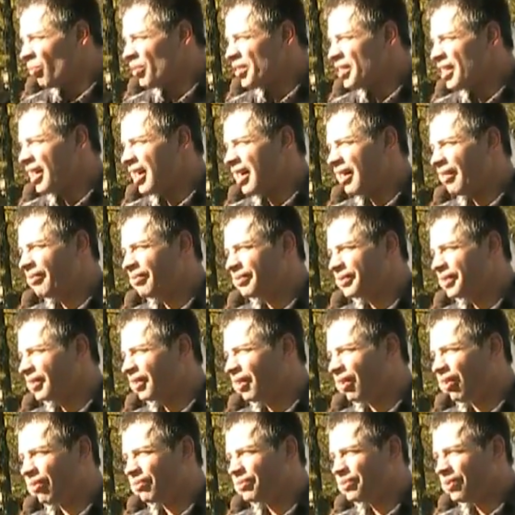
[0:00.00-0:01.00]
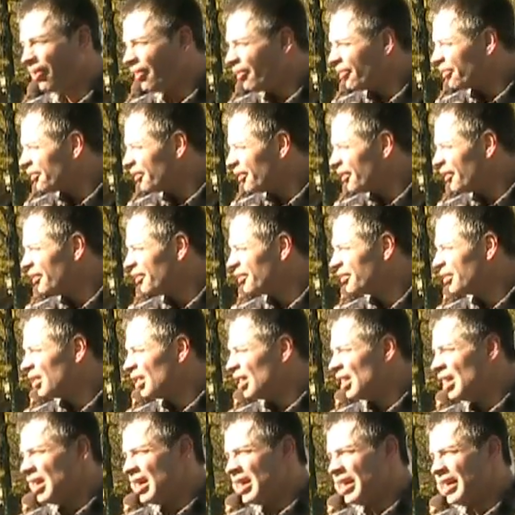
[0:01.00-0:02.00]
We have, nurses.
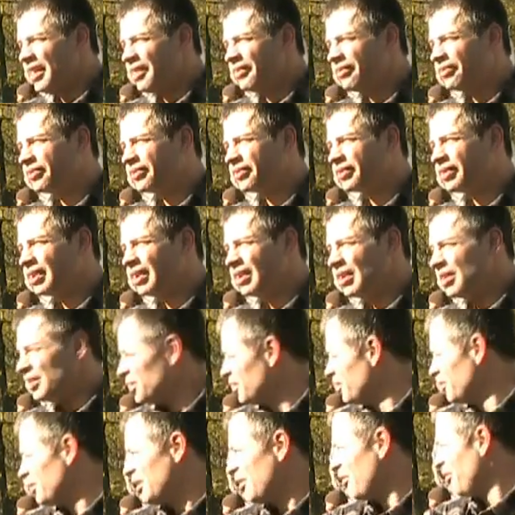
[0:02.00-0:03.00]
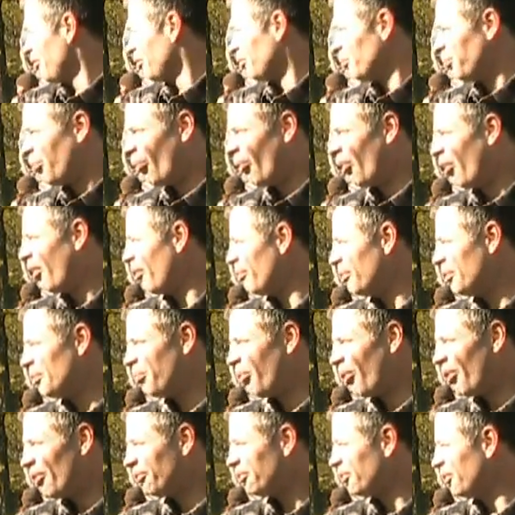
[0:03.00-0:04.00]
You hear the support of the
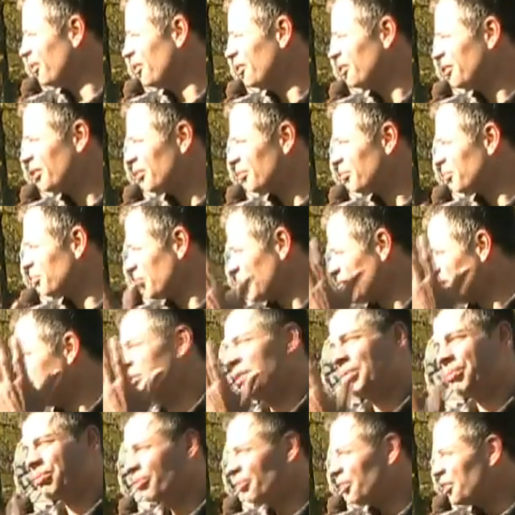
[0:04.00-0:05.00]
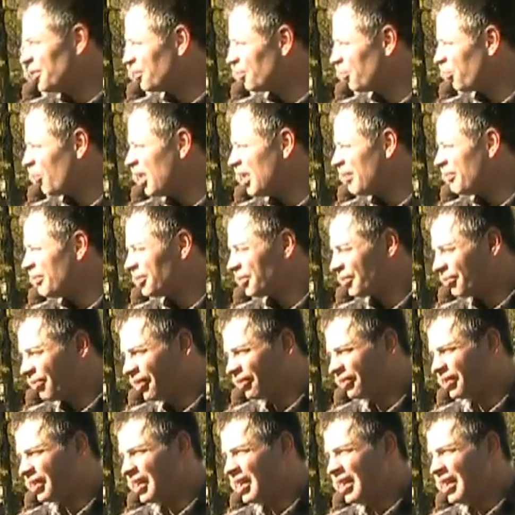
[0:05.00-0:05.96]
buses, even the police waving to us.